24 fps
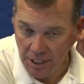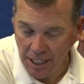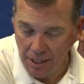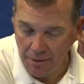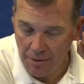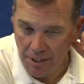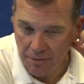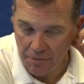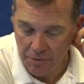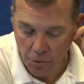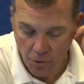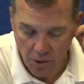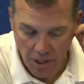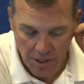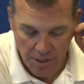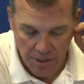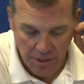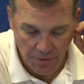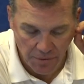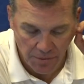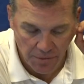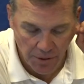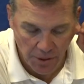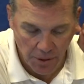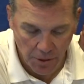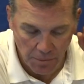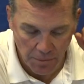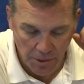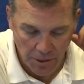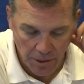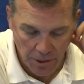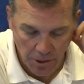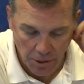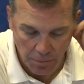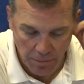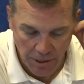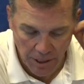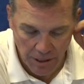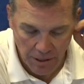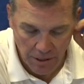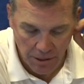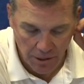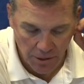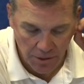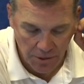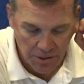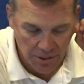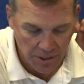I'm going to have to watch the film a little bit
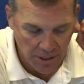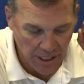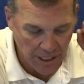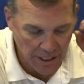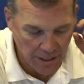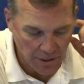closer.